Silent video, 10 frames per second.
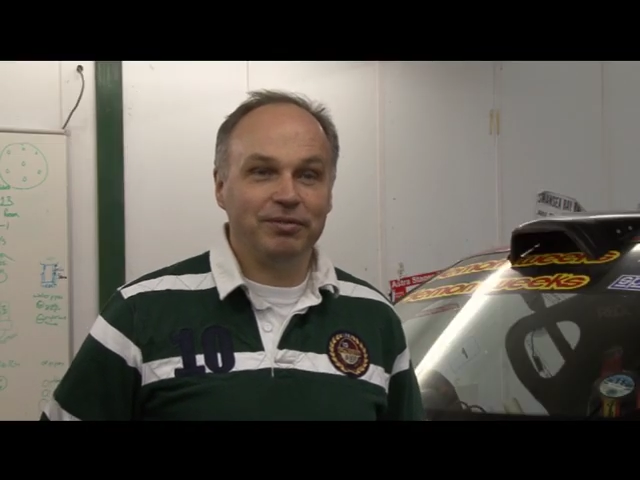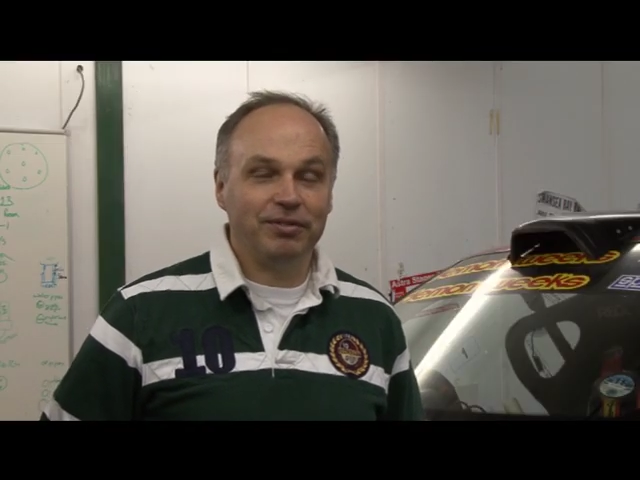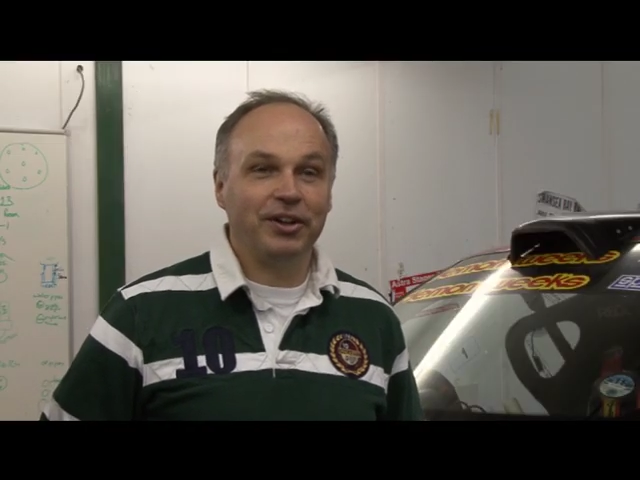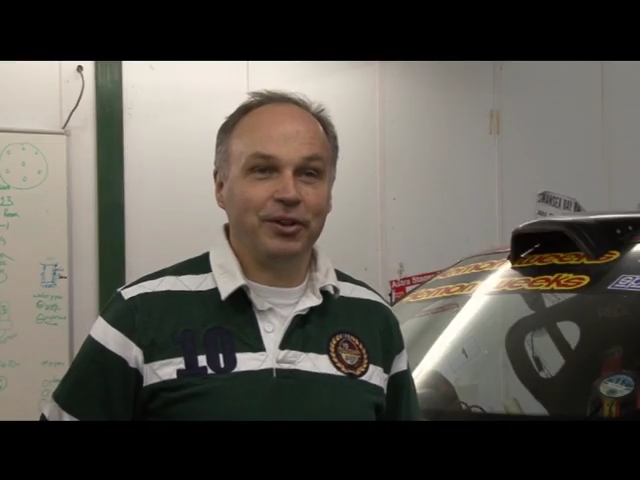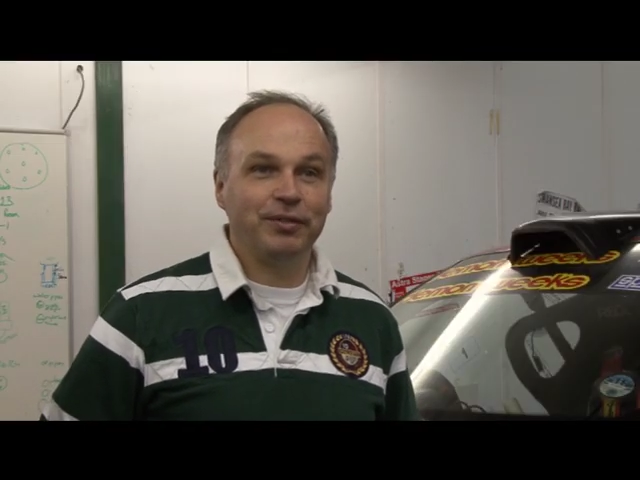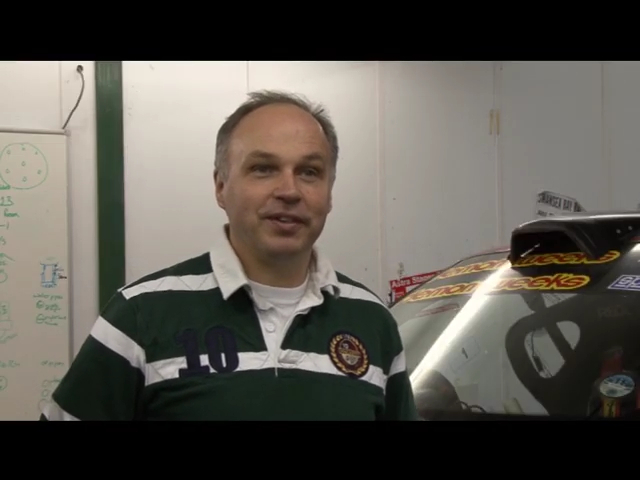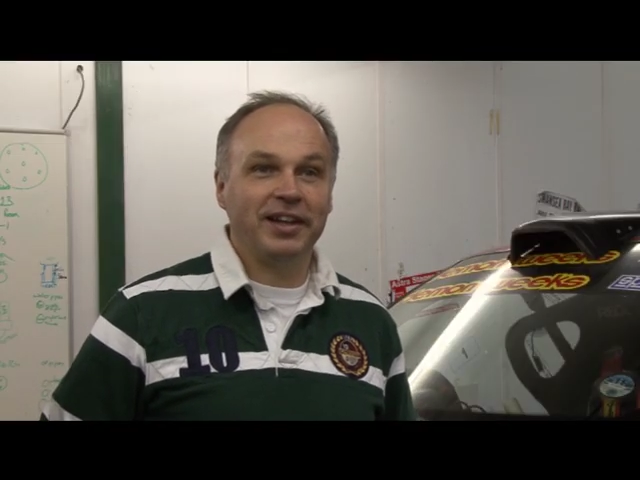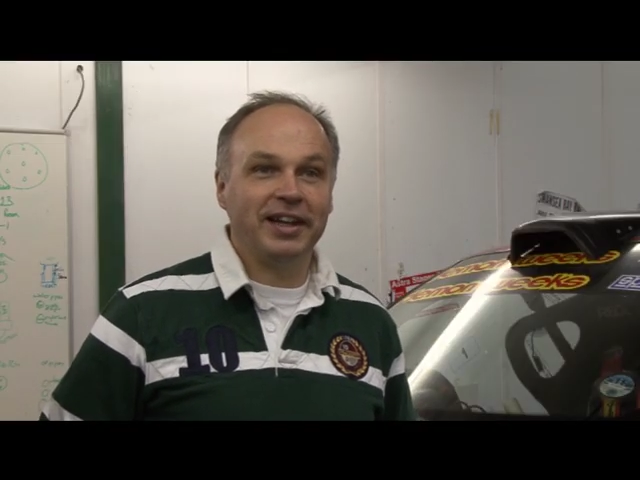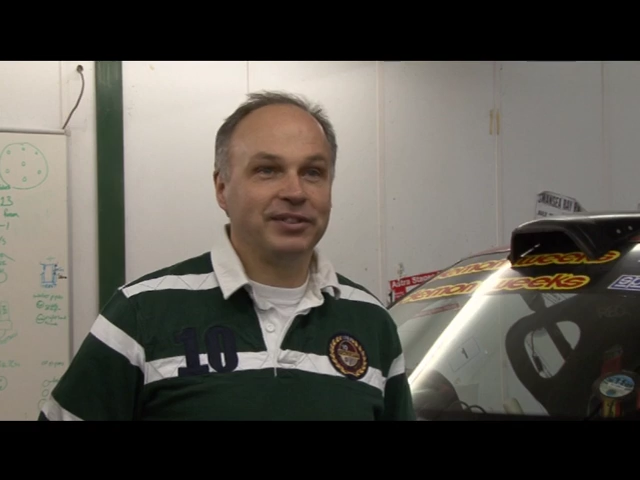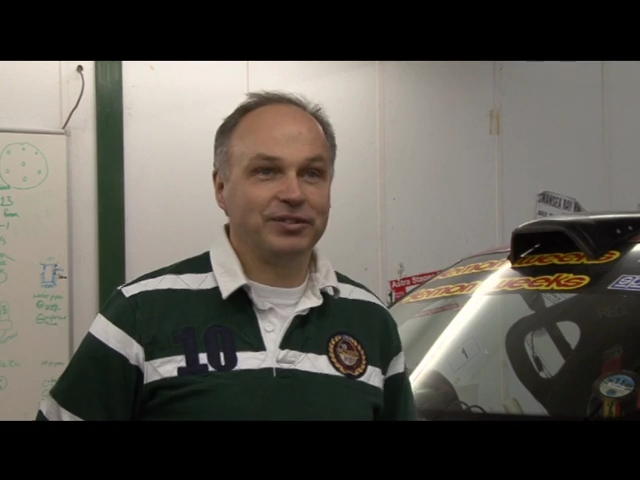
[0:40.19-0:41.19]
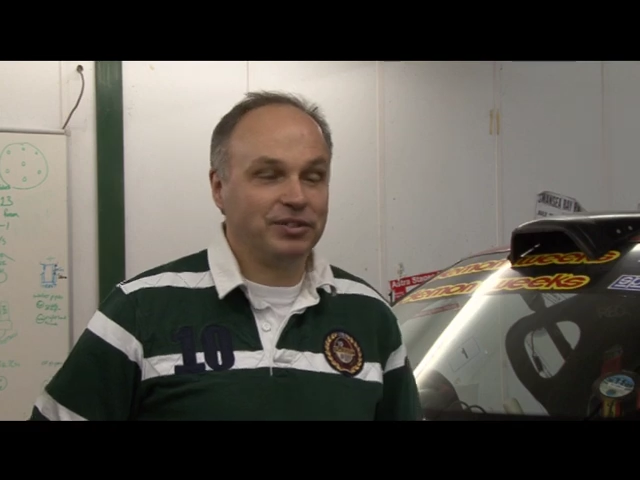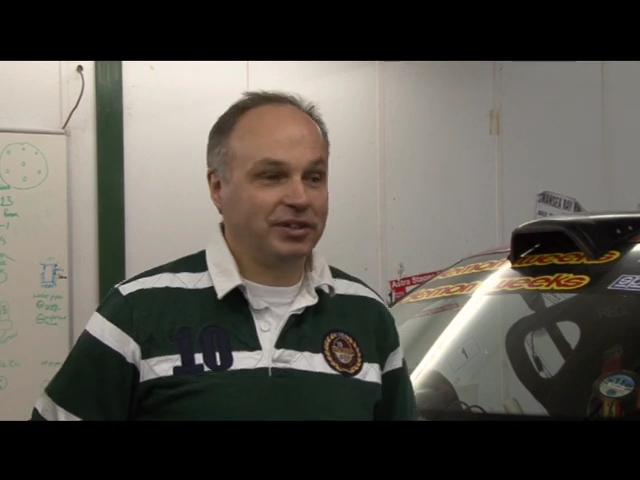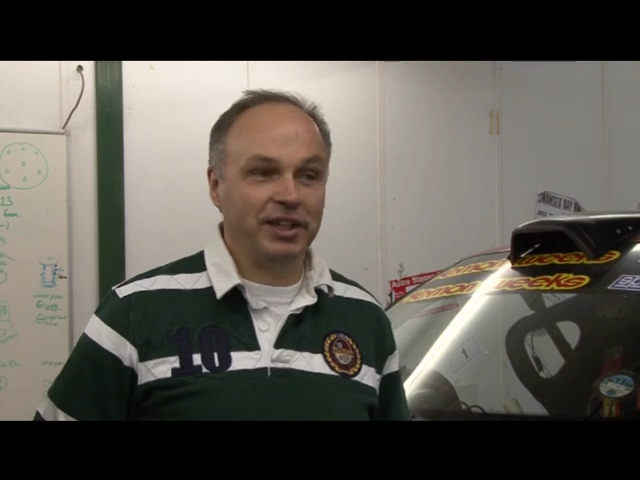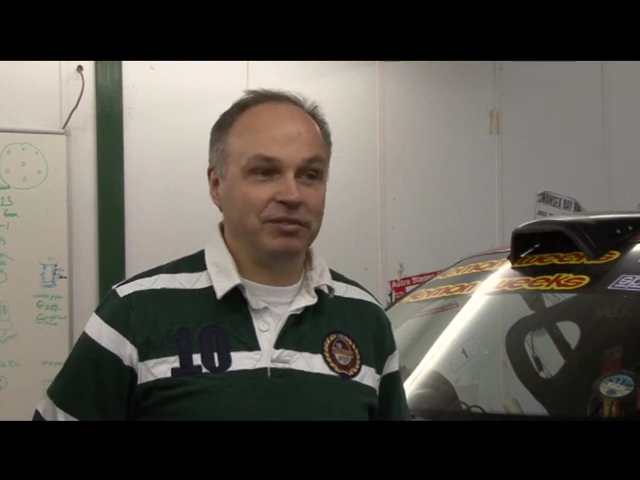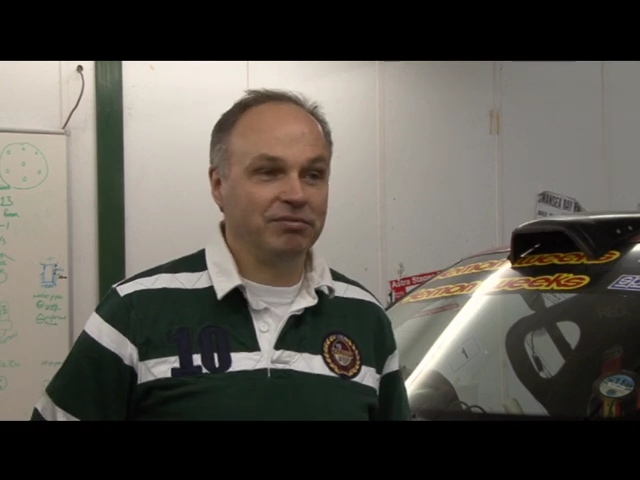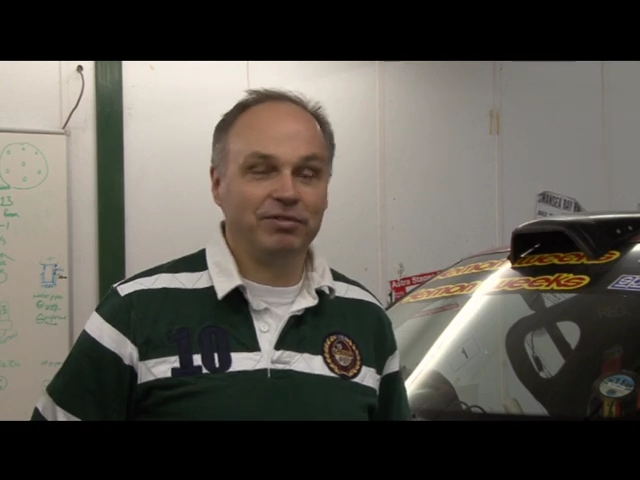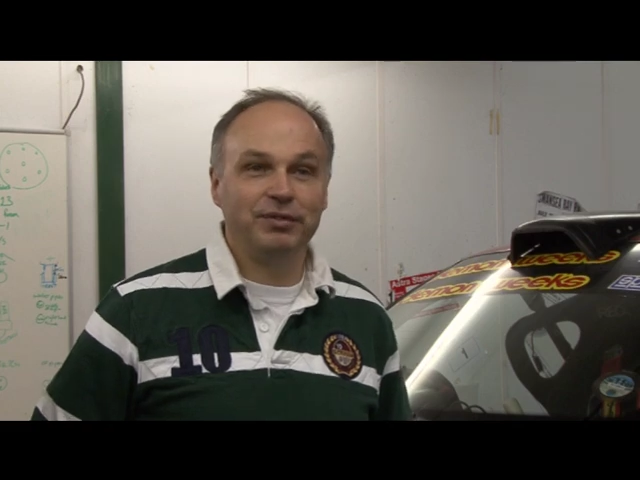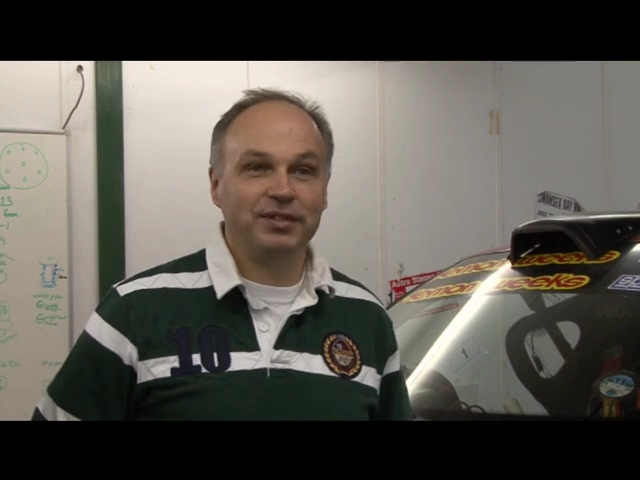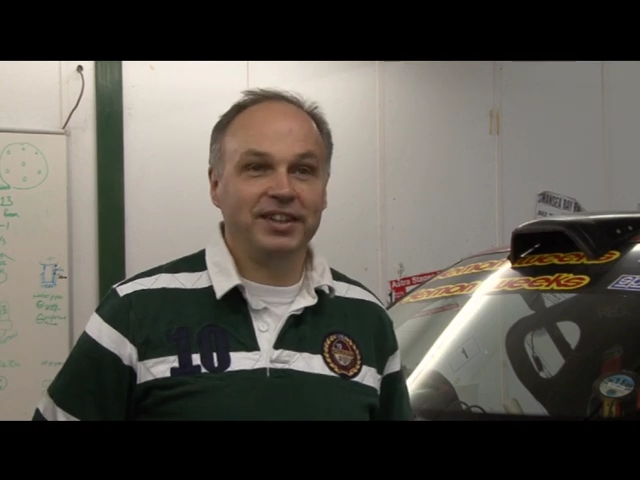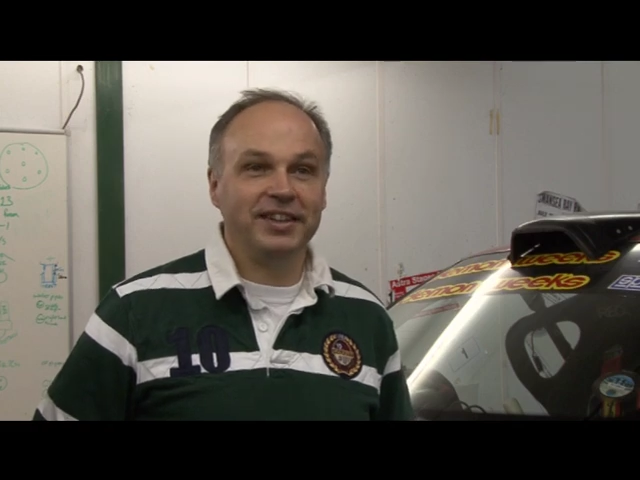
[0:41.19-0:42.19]
fun over the last 10
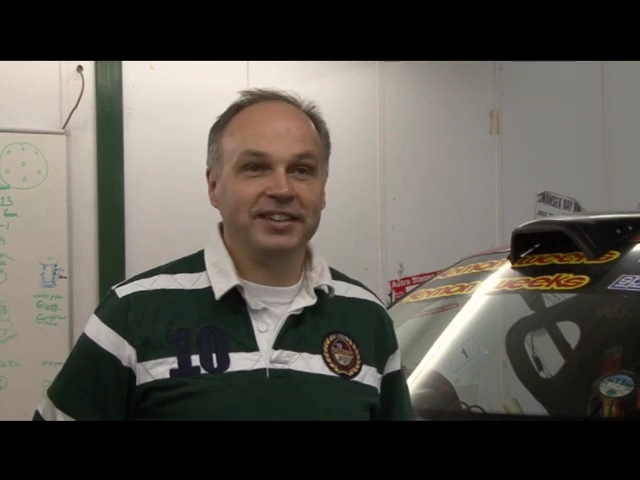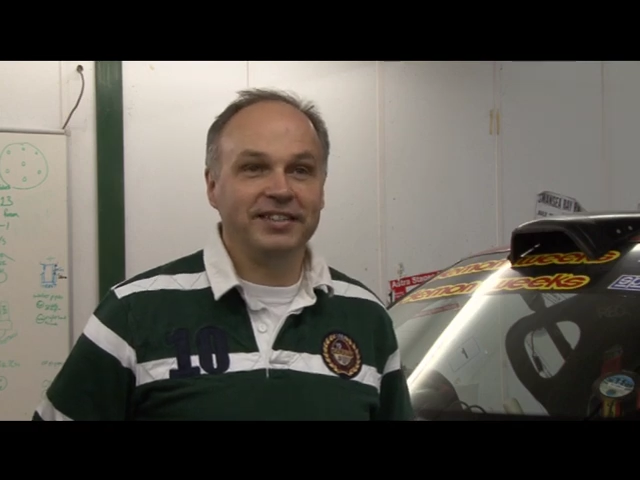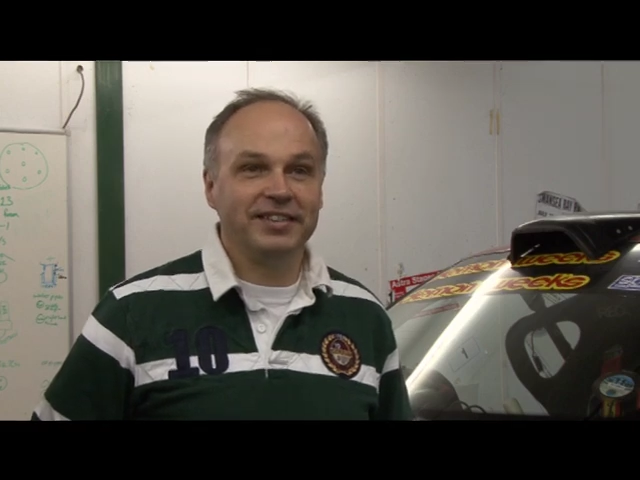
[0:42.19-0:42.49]
15 years.